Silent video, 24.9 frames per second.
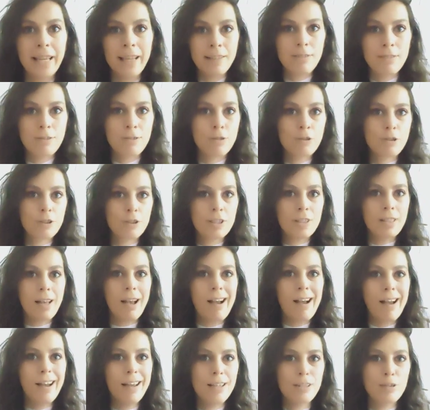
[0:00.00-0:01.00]

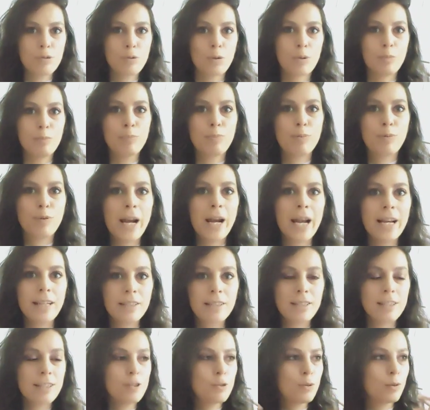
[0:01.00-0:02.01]
exercise or
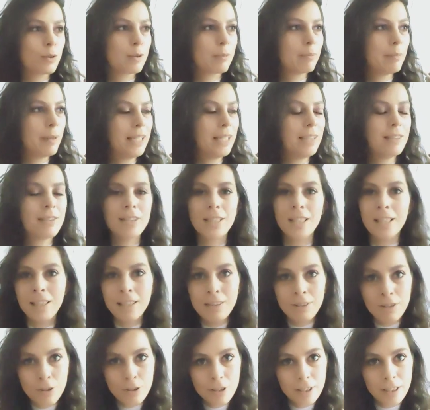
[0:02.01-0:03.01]
practice or
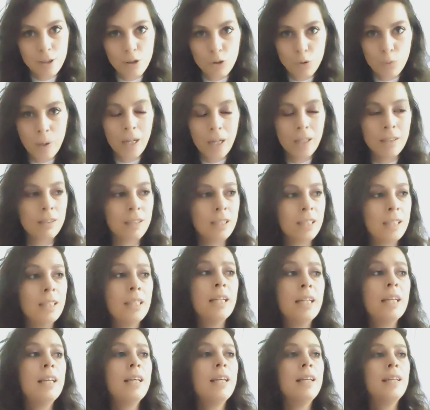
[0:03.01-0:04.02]
maintain our
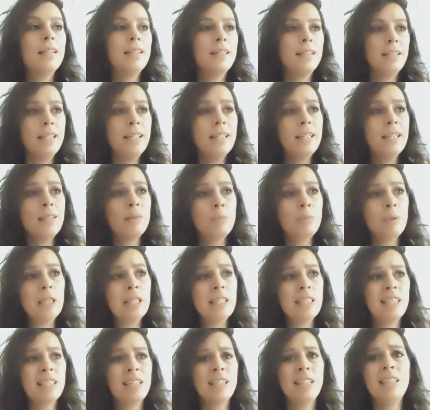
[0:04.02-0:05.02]
sexuality, and
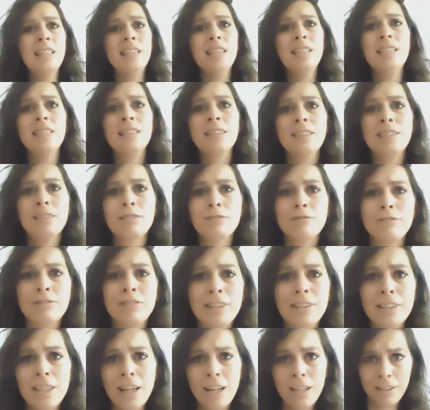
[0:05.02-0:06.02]
we kind of
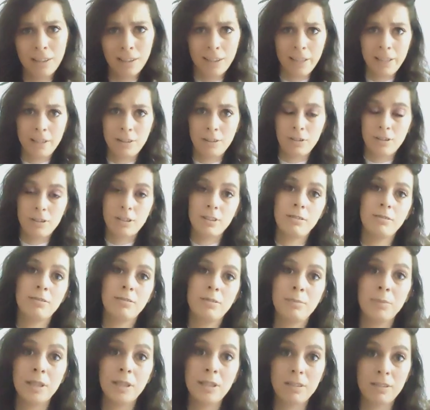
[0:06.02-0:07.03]
not like
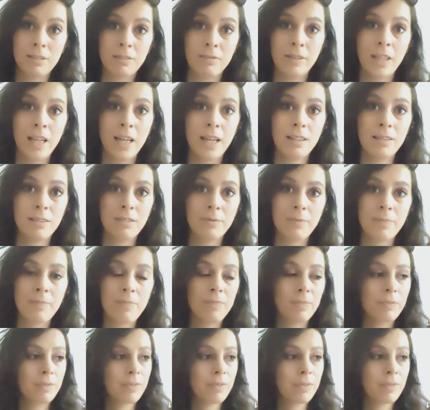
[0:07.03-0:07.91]
ourselves because of that.